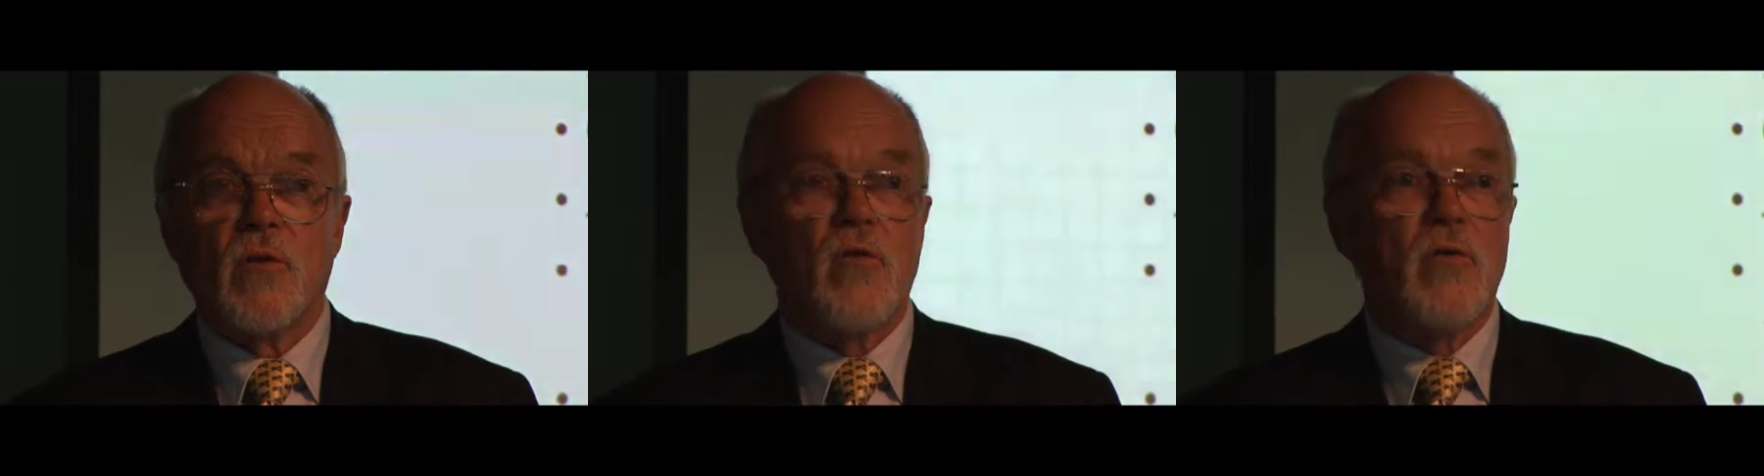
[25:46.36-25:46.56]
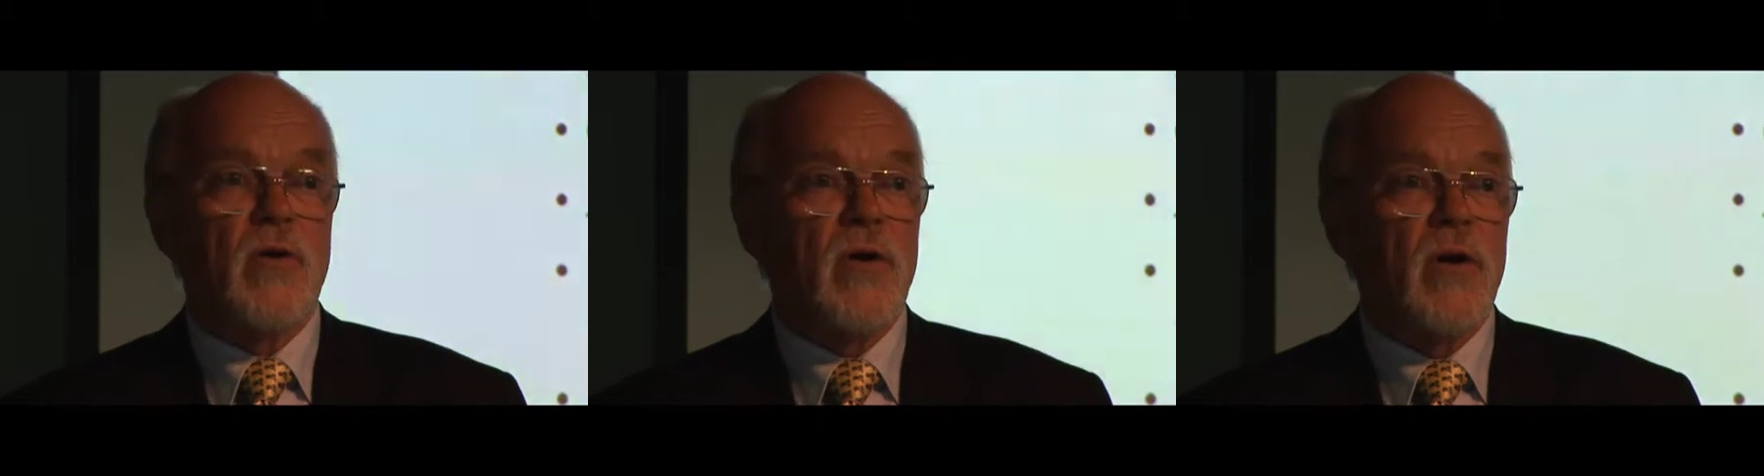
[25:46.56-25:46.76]

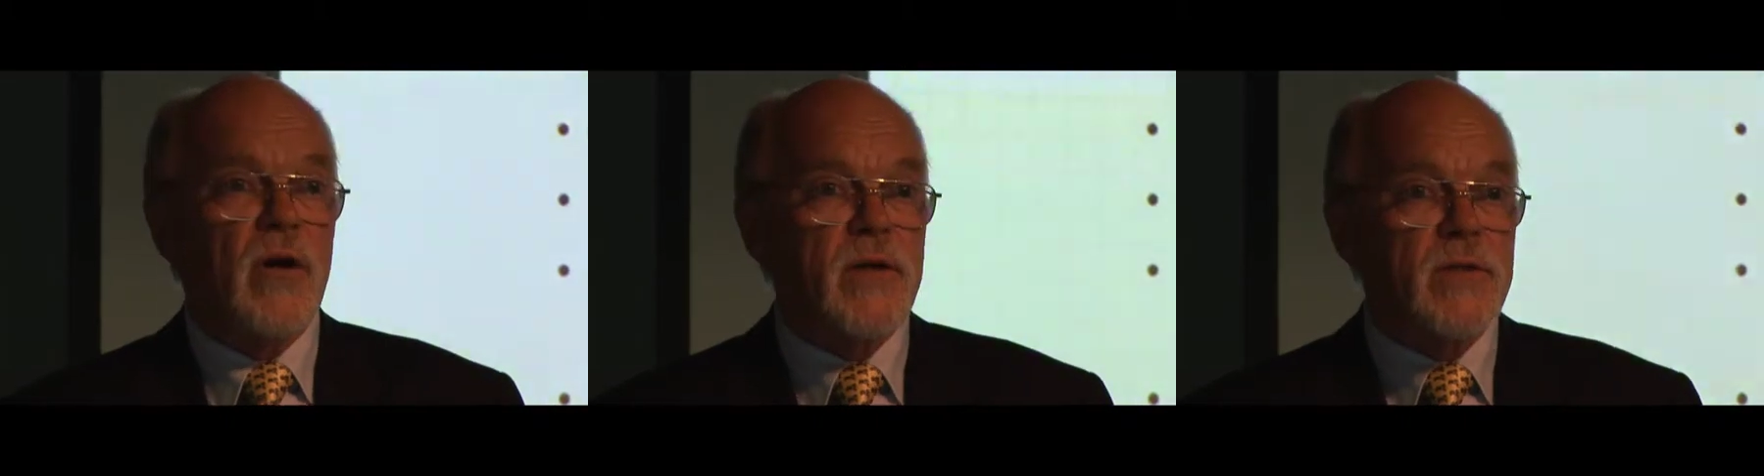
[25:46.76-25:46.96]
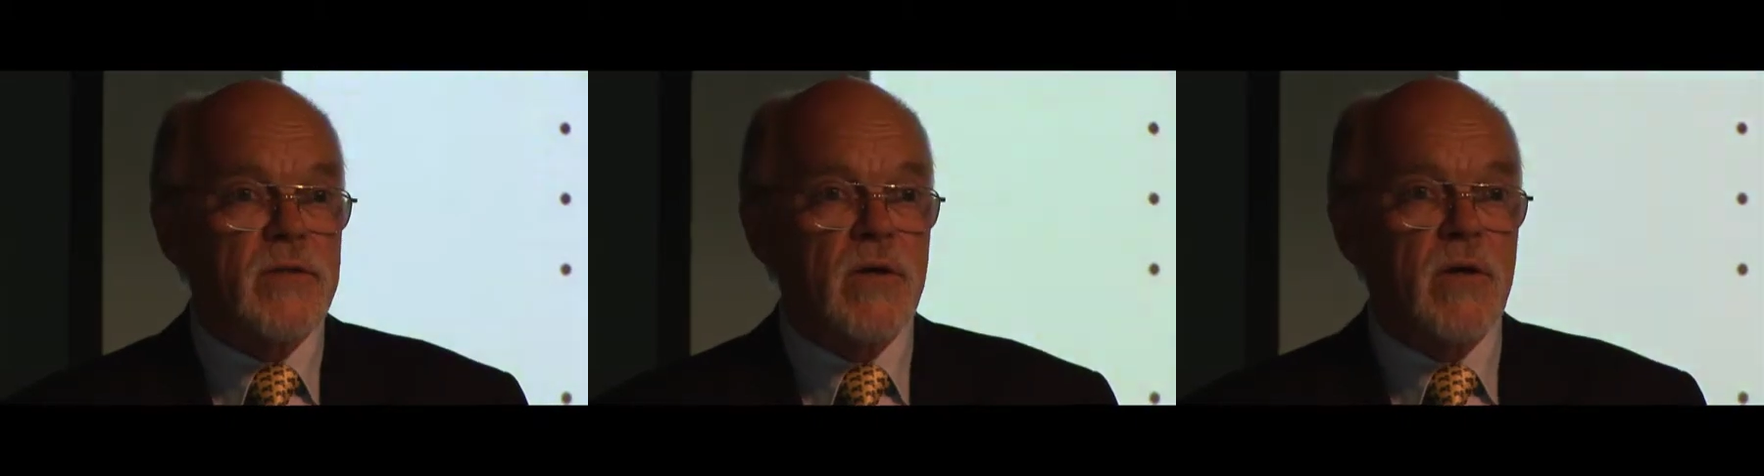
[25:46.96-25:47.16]

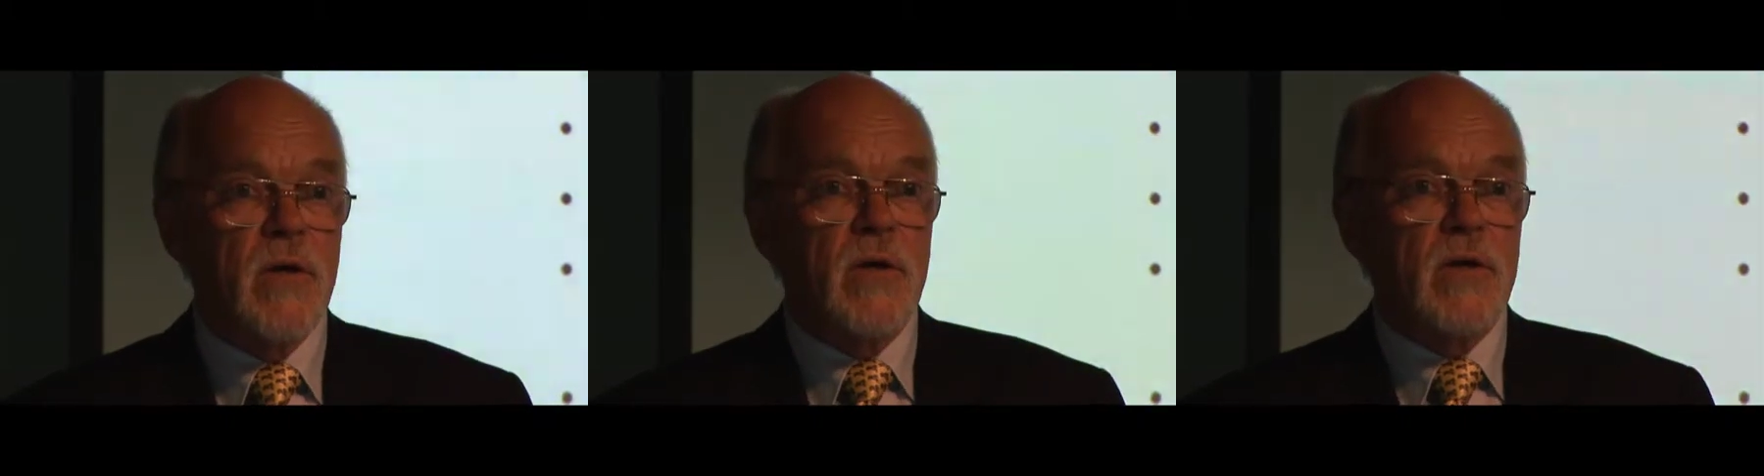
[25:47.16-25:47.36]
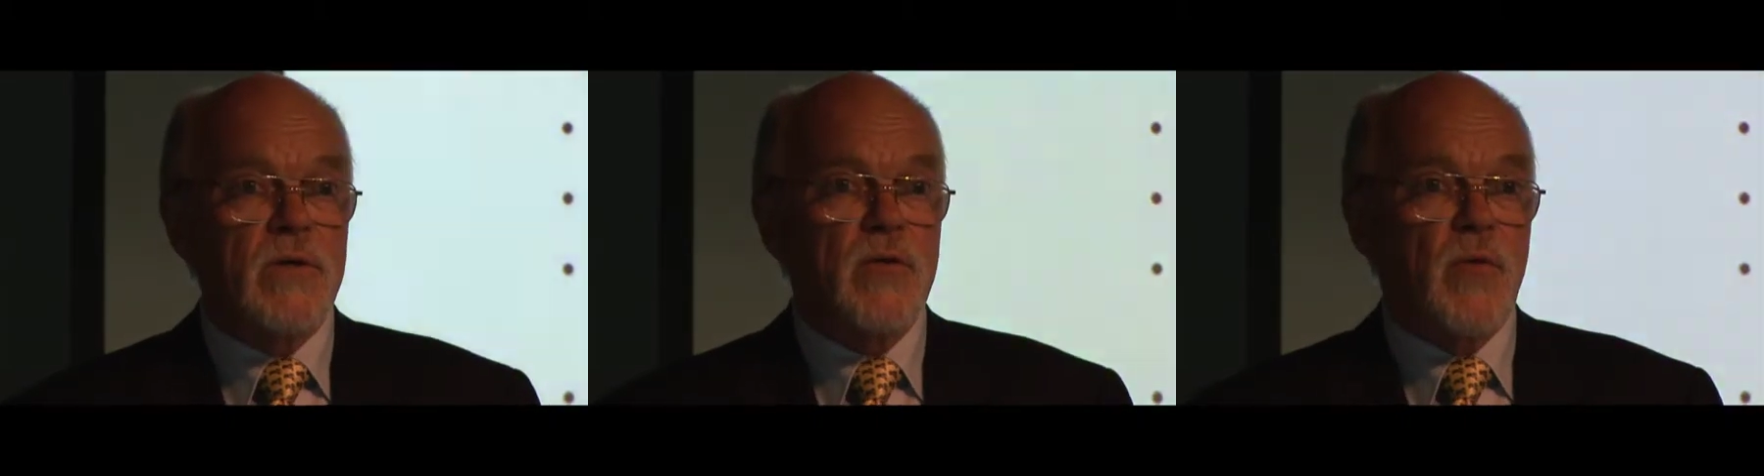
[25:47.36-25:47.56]
organised
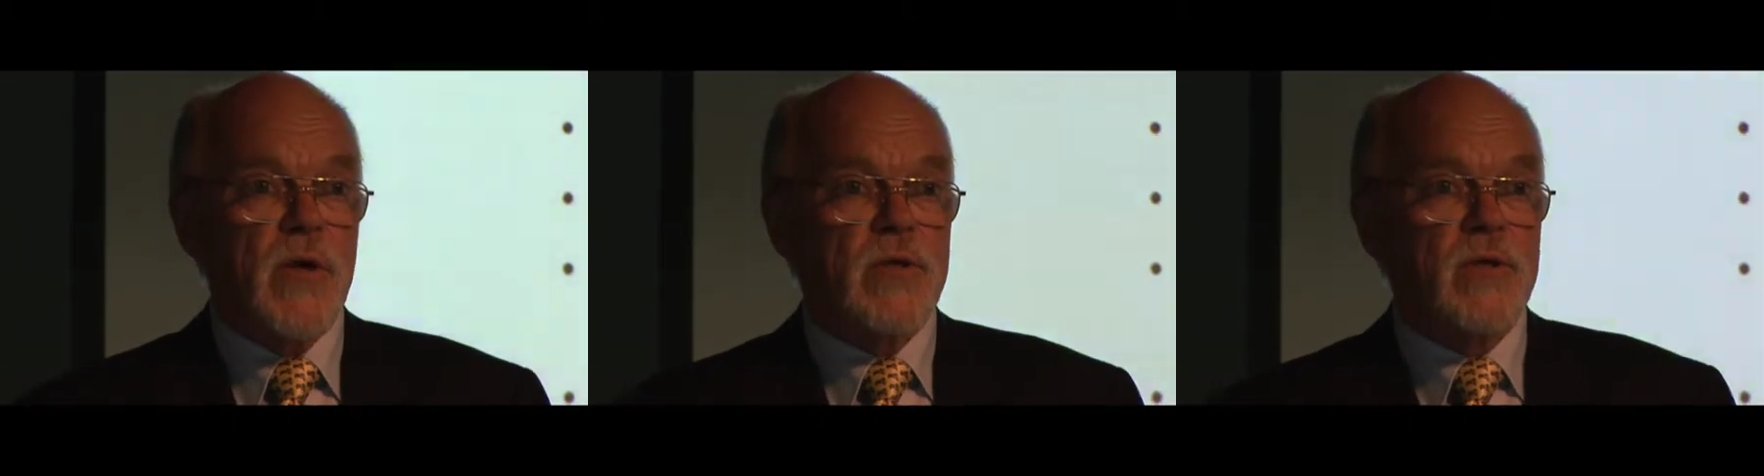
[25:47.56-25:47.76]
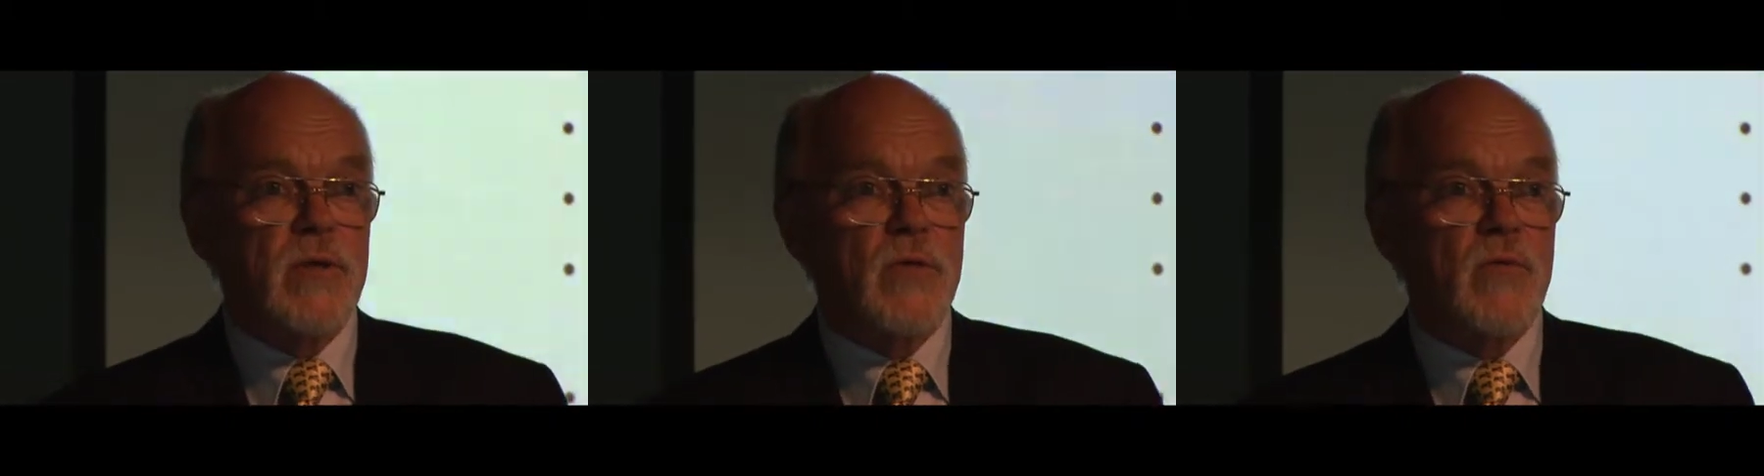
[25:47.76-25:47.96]
to
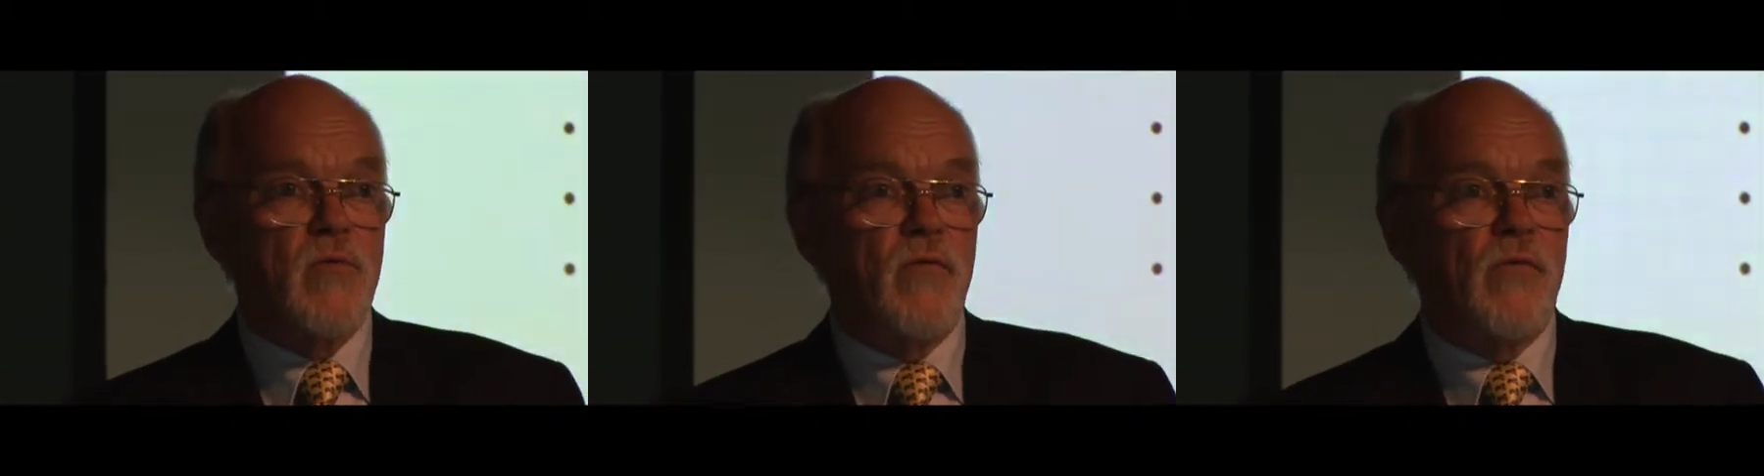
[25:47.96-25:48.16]
actually